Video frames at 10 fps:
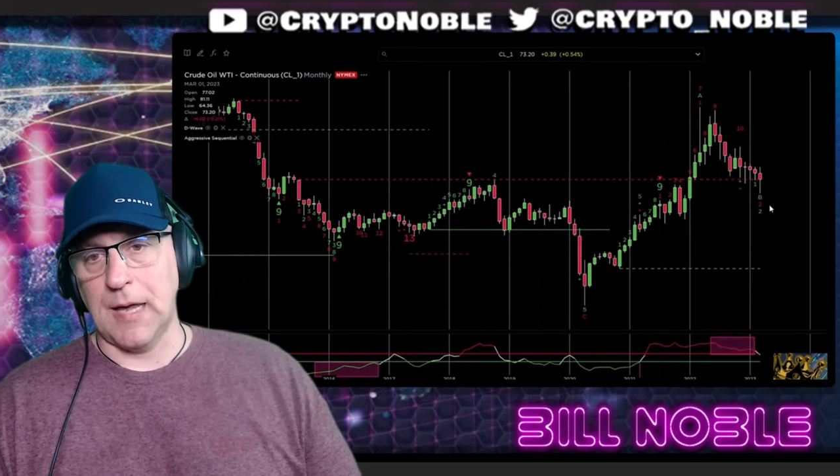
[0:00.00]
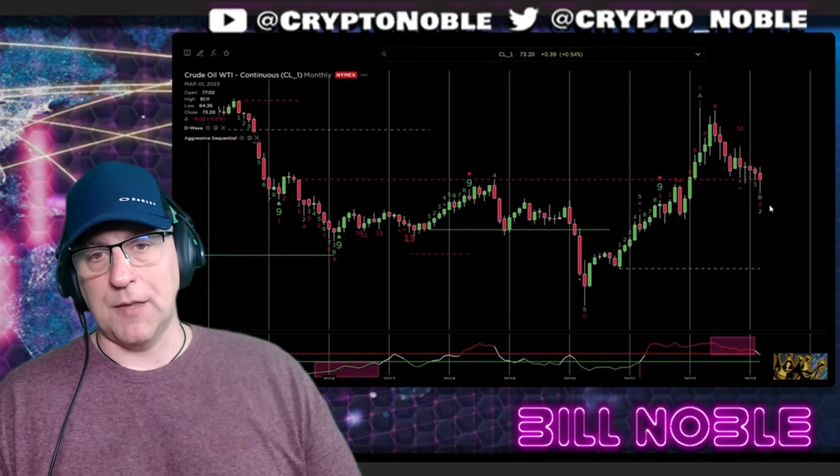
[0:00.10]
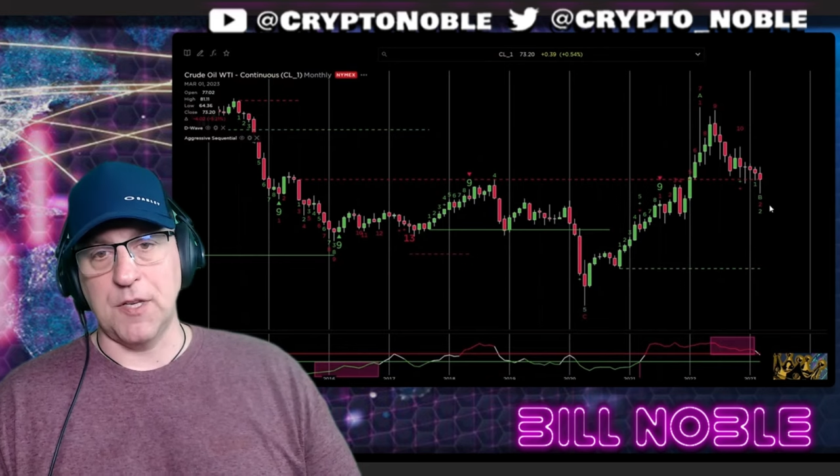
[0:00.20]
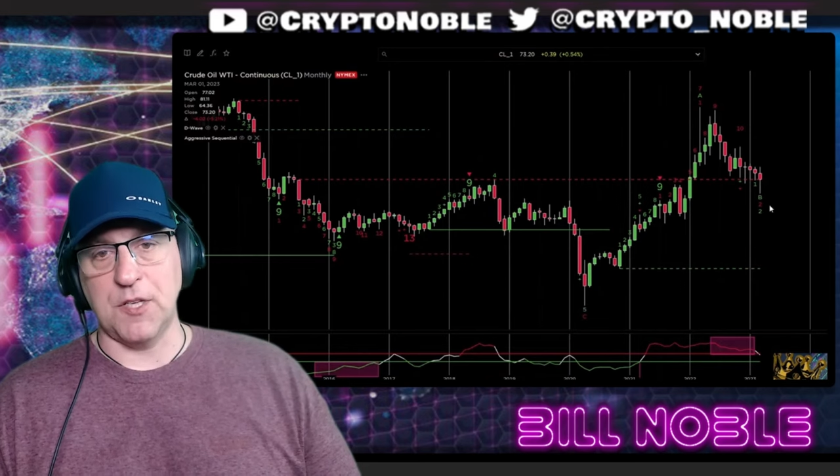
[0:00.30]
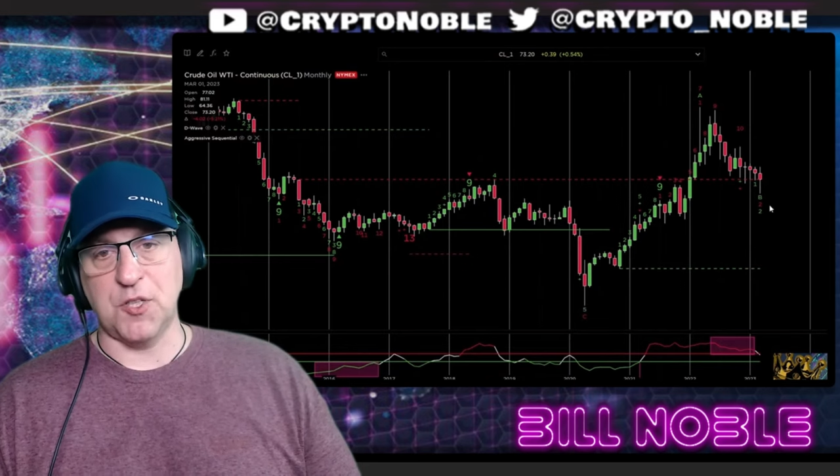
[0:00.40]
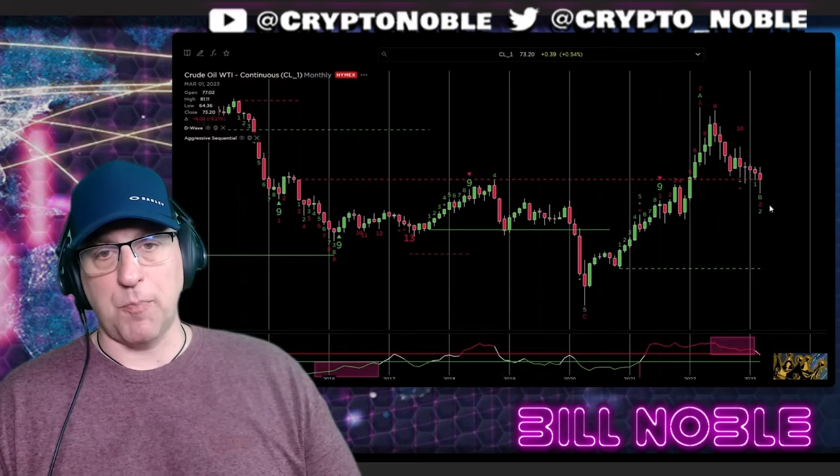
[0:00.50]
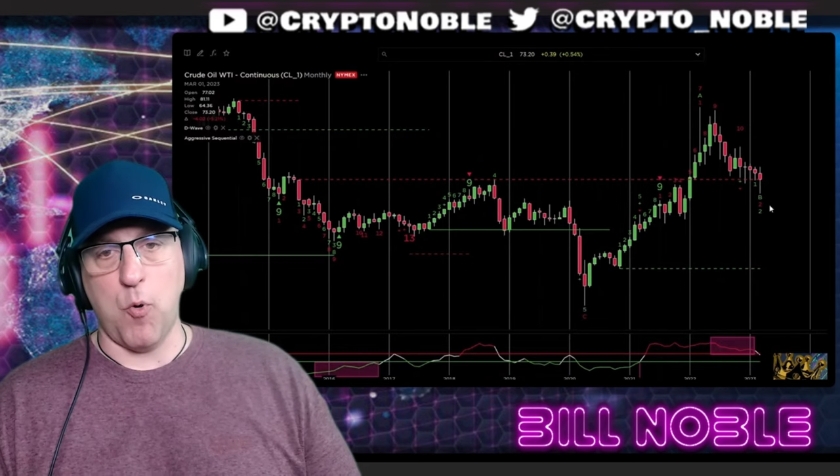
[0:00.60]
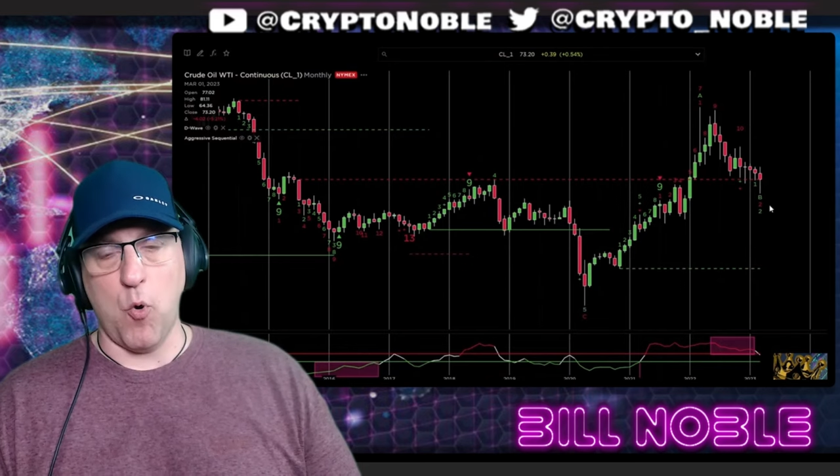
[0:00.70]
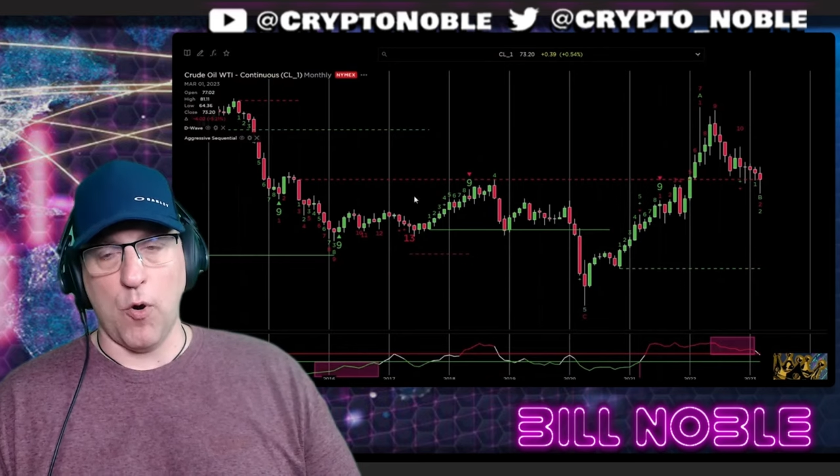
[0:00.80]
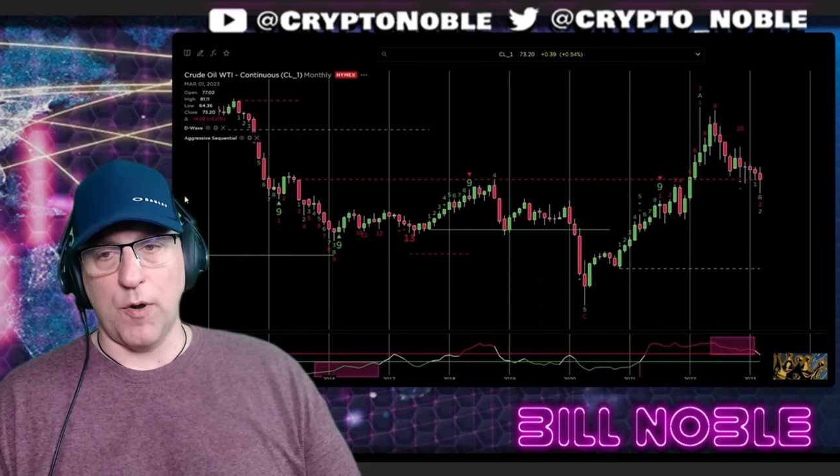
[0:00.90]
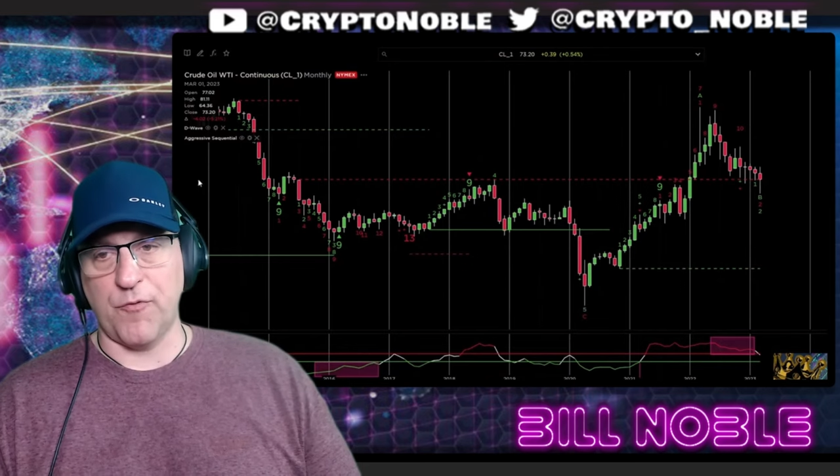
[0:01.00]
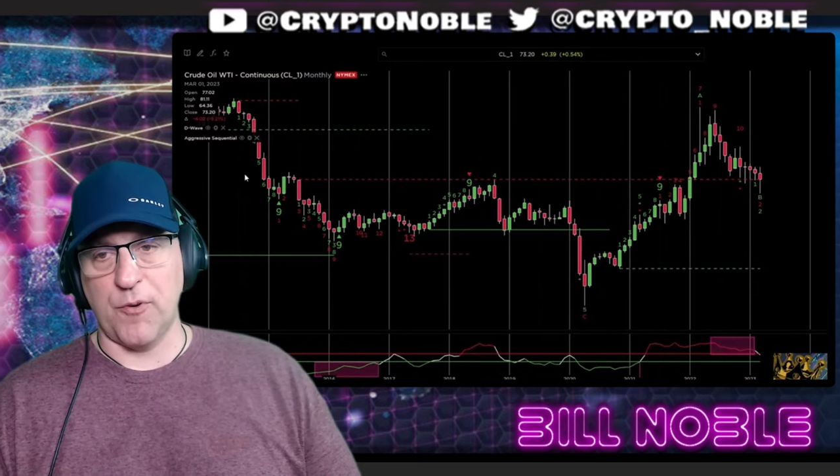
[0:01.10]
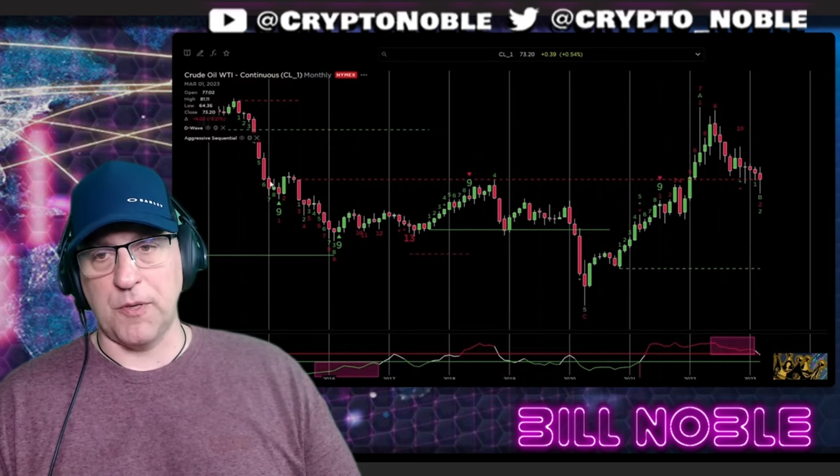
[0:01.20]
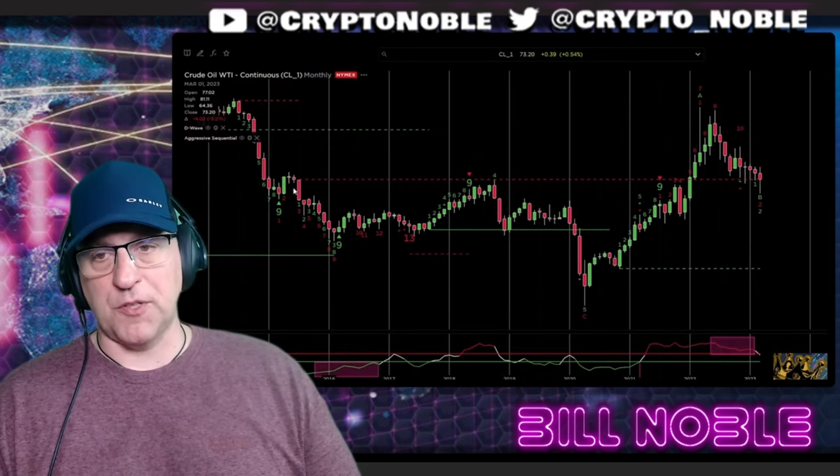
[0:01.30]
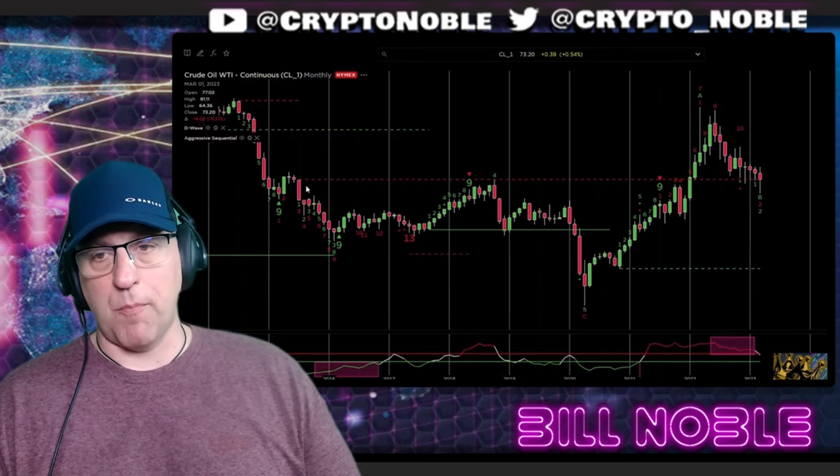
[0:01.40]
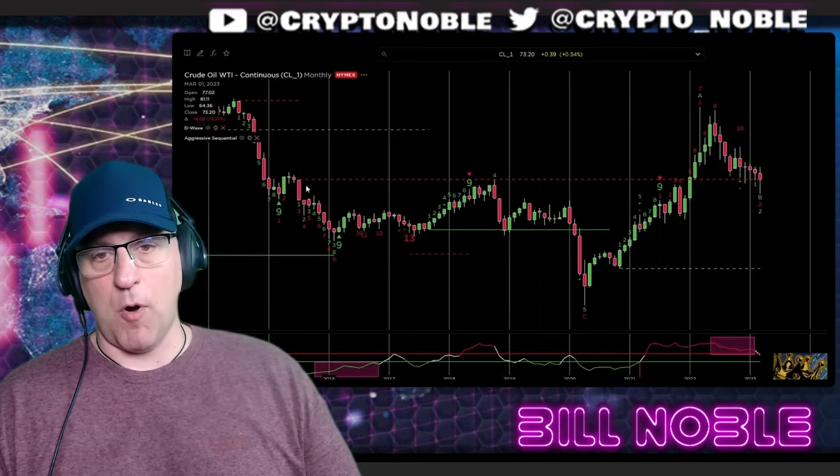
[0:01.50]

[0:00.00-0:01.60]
And the support from the